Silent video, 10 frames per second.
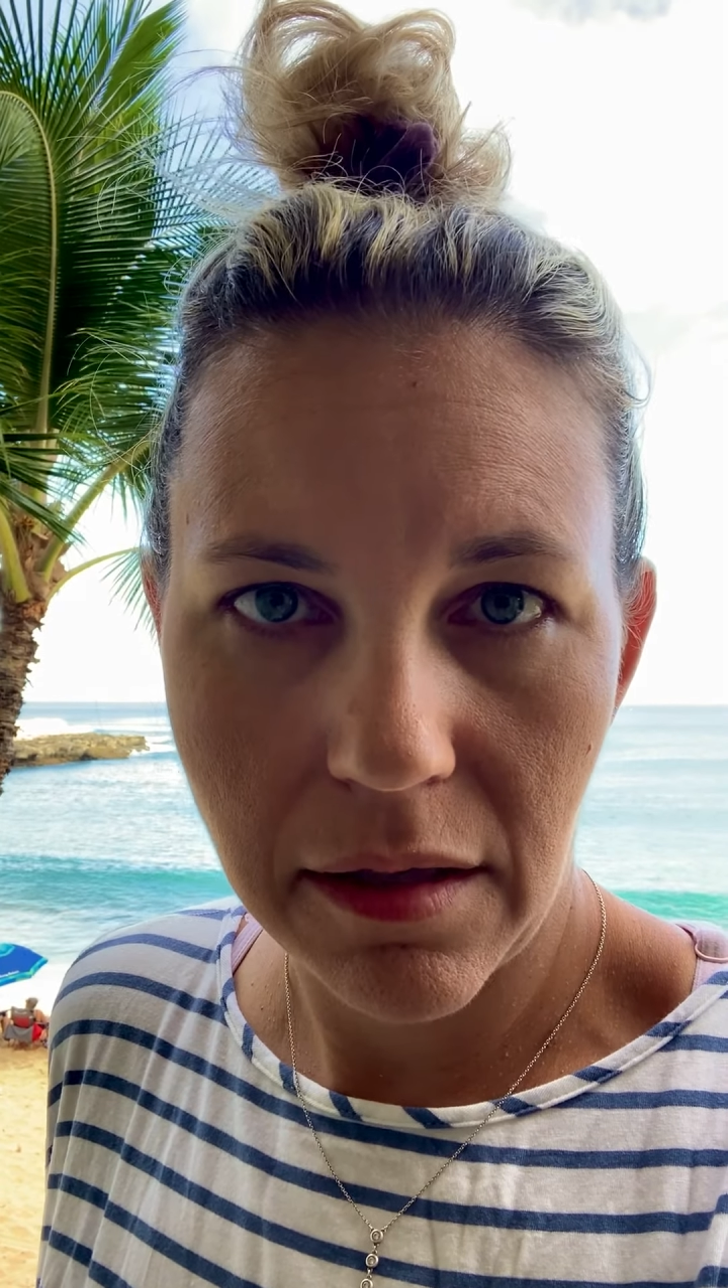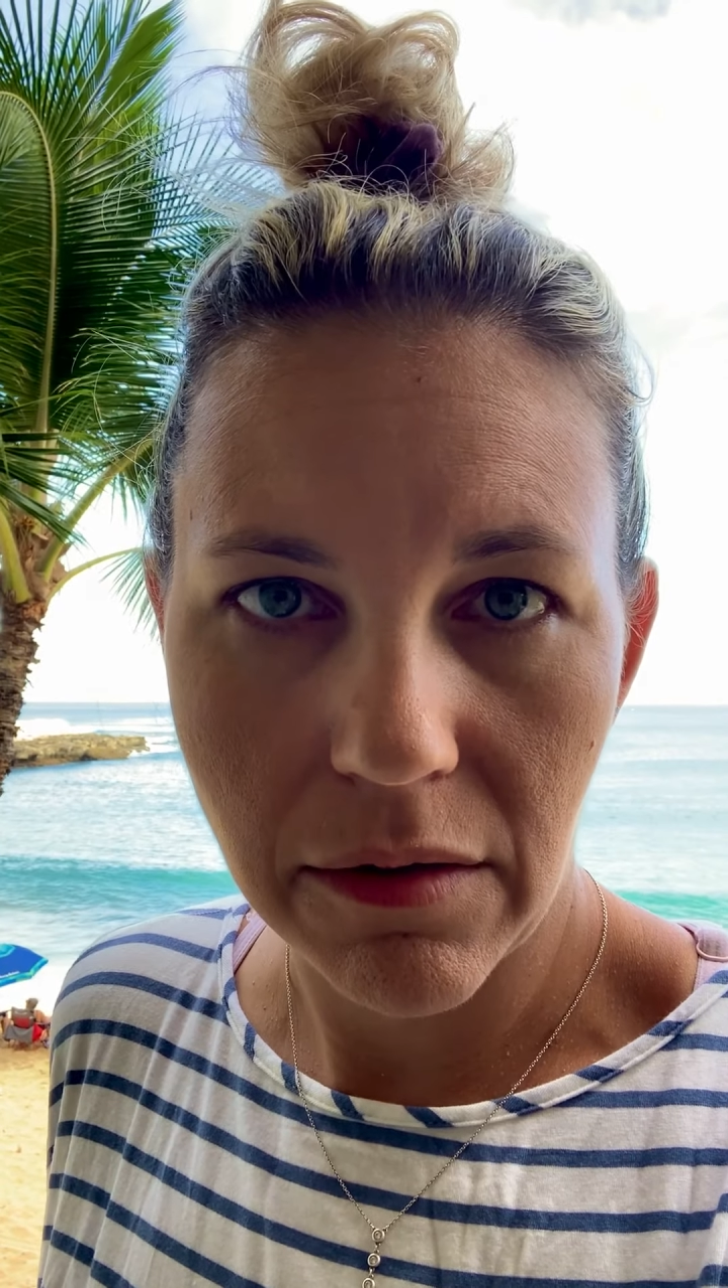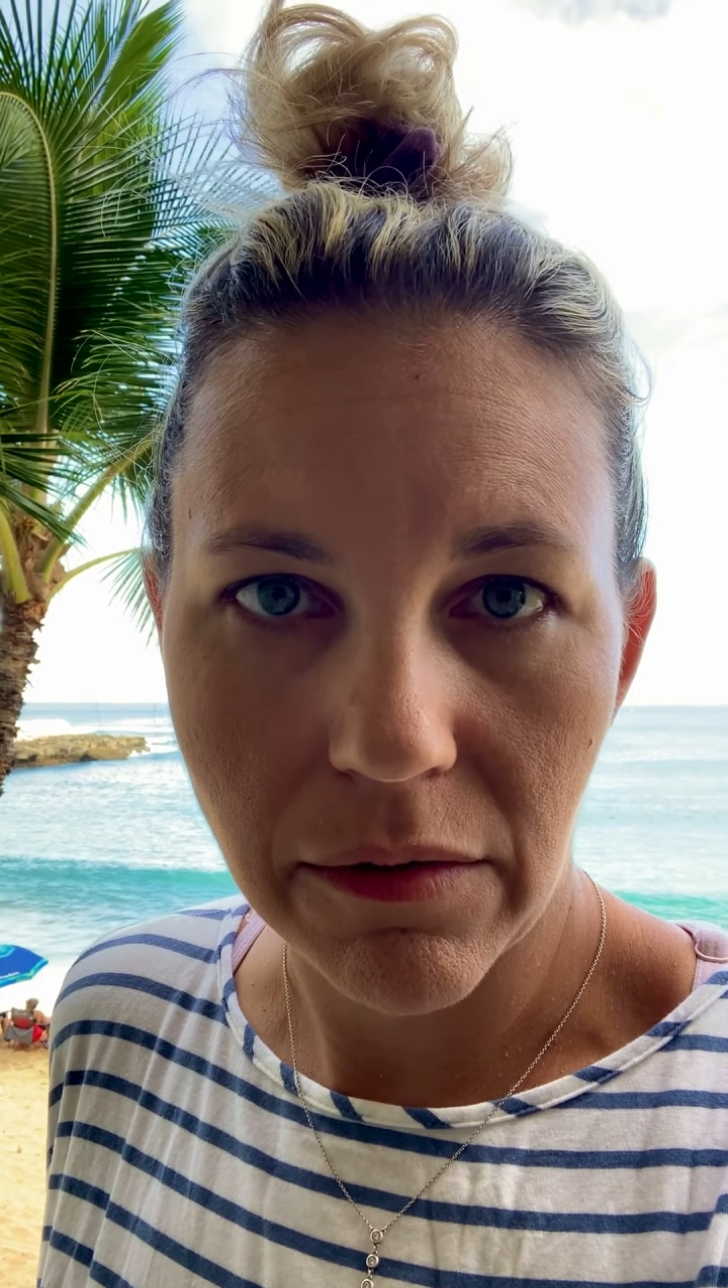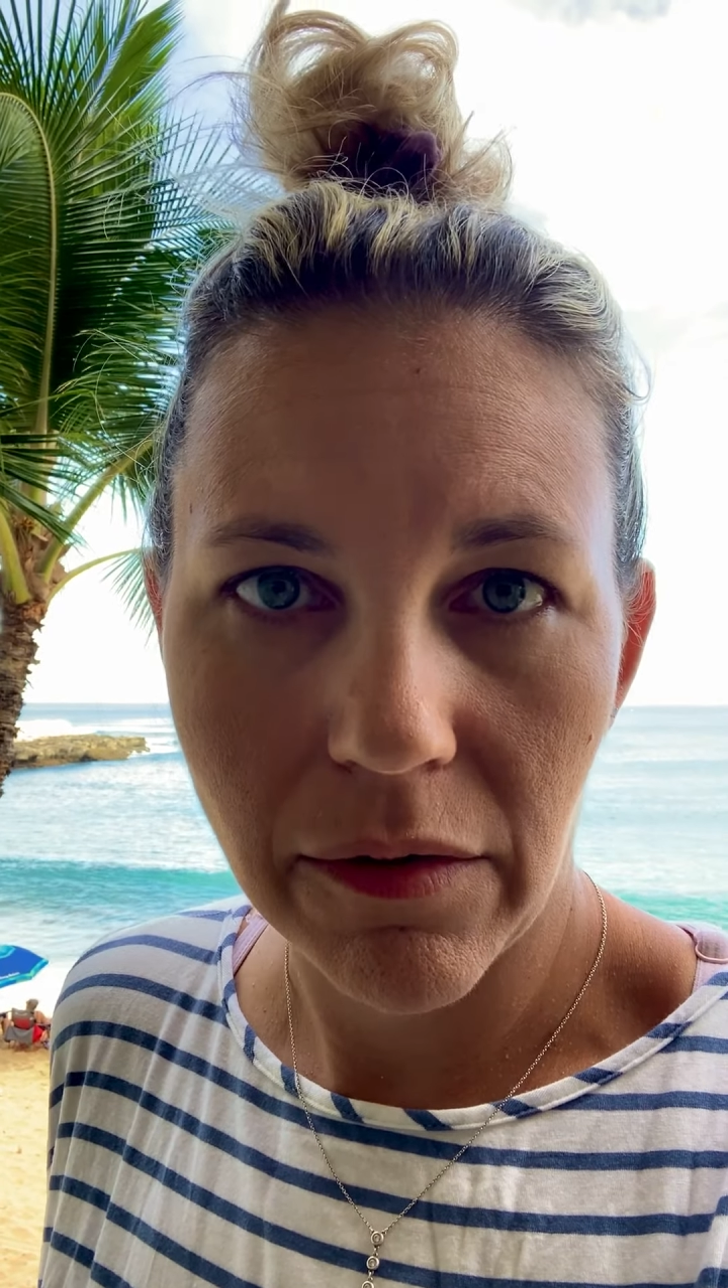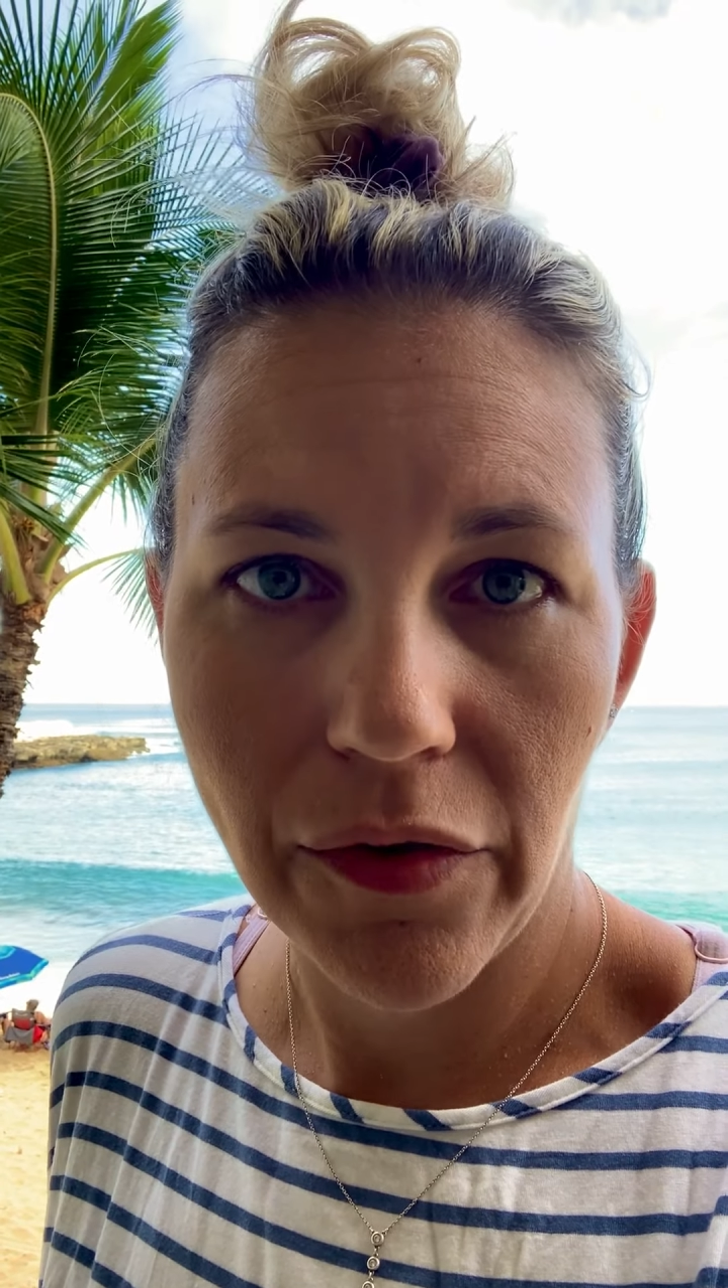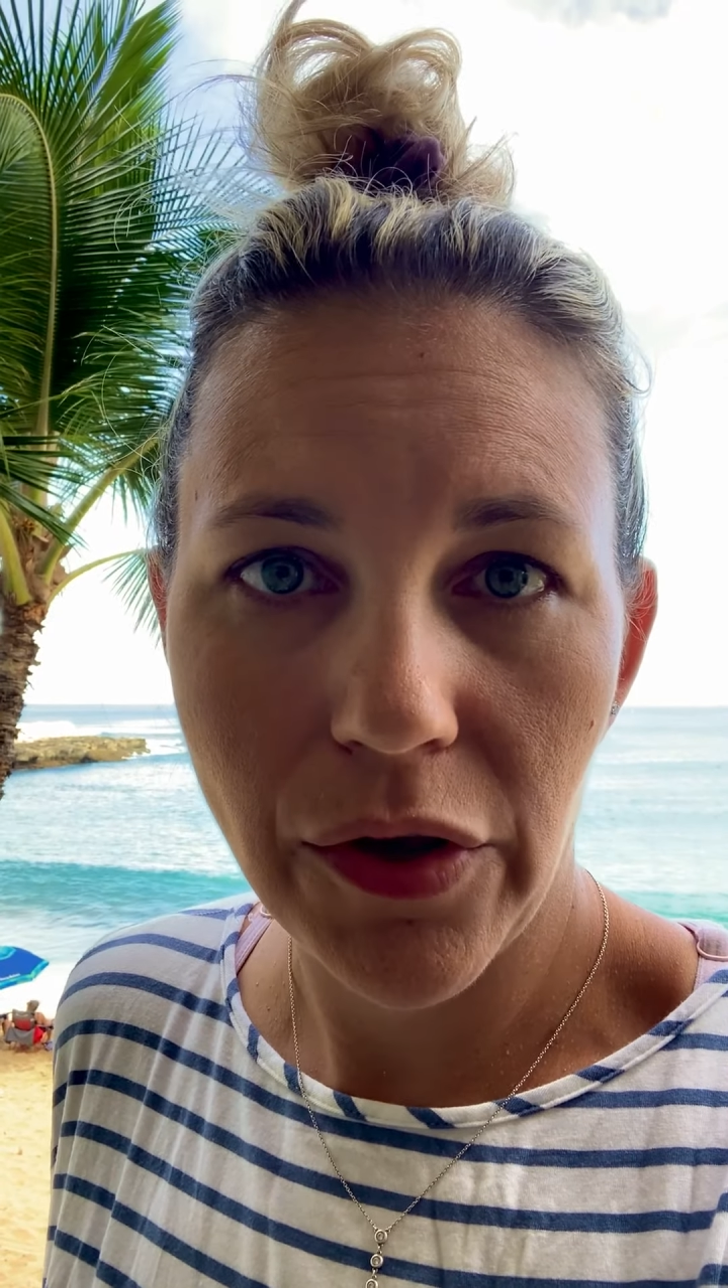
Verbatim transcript: you,